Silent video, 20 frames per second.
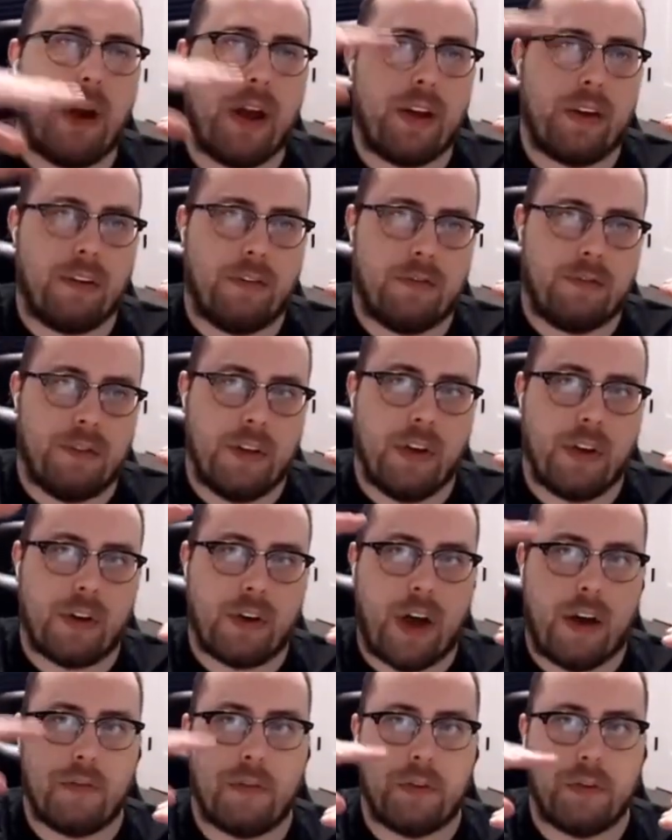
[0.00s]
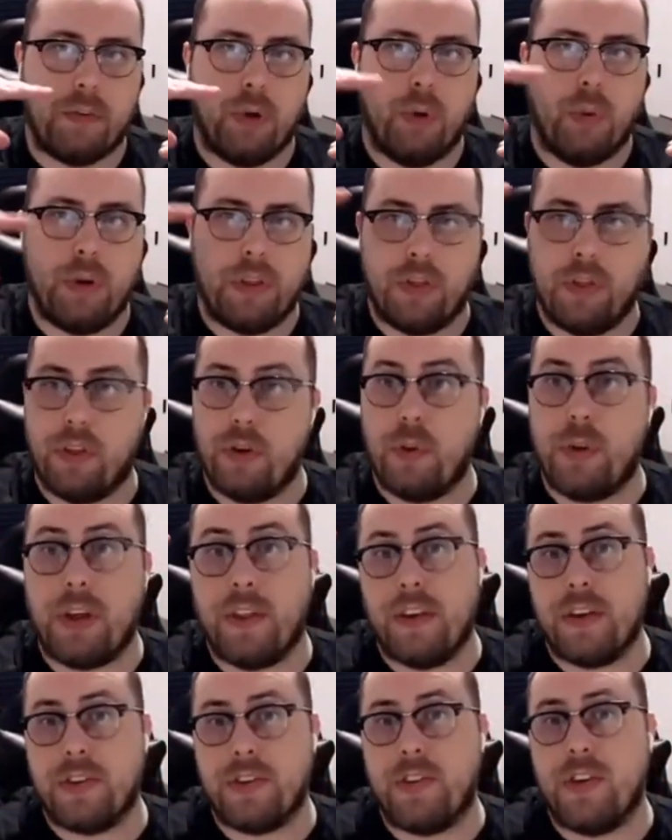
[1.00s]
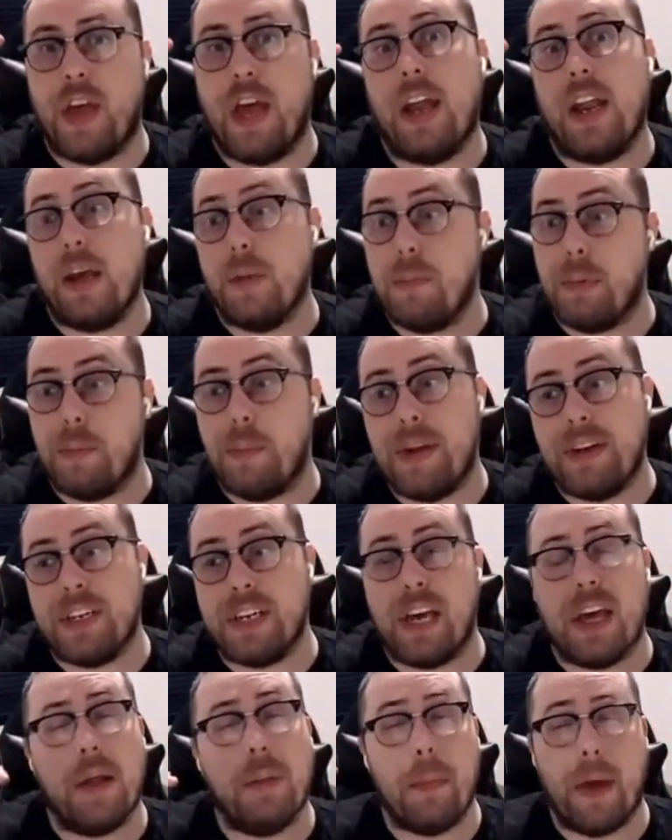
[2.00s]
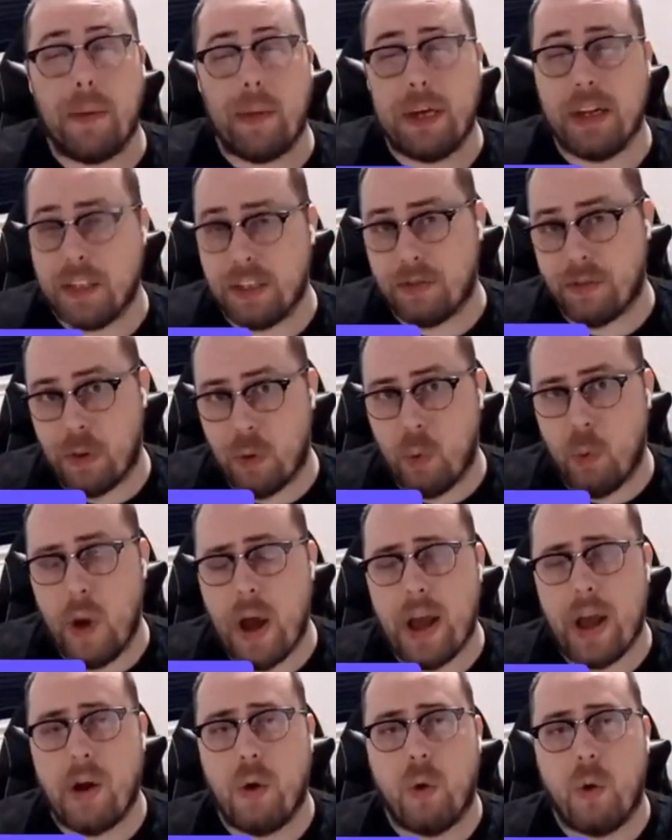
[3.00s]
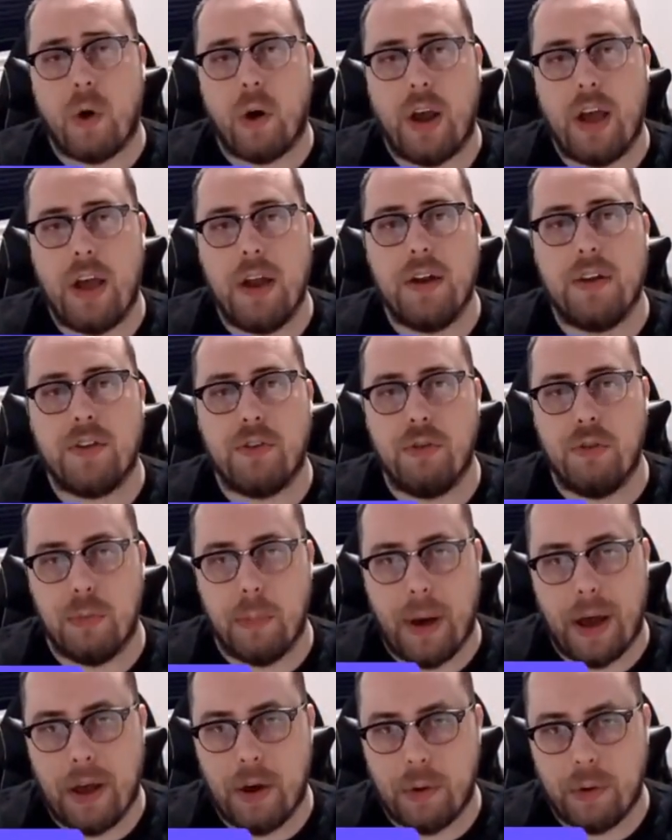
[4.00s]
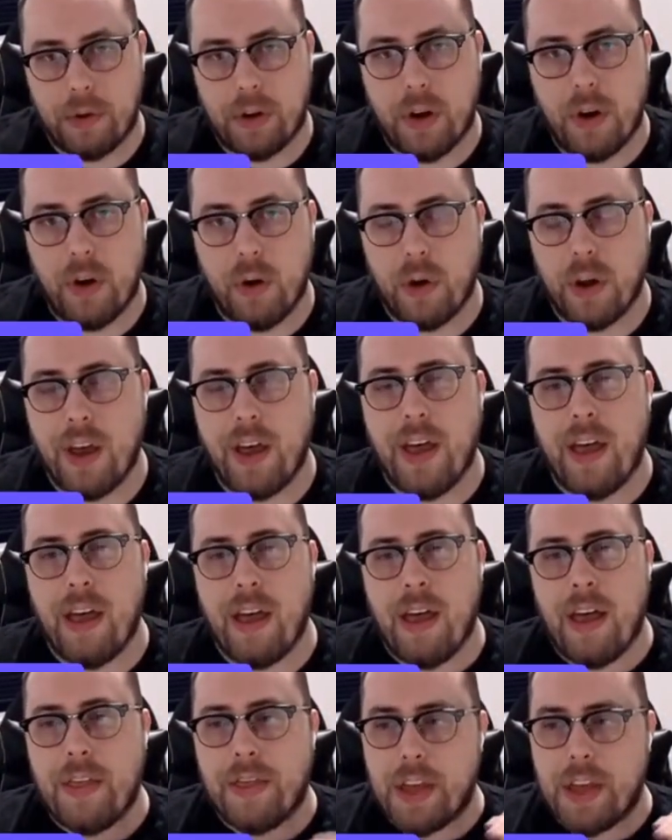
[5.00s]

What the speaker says: How do I feel comfortable with doing this and implementing it in maybe a different way or into my own code?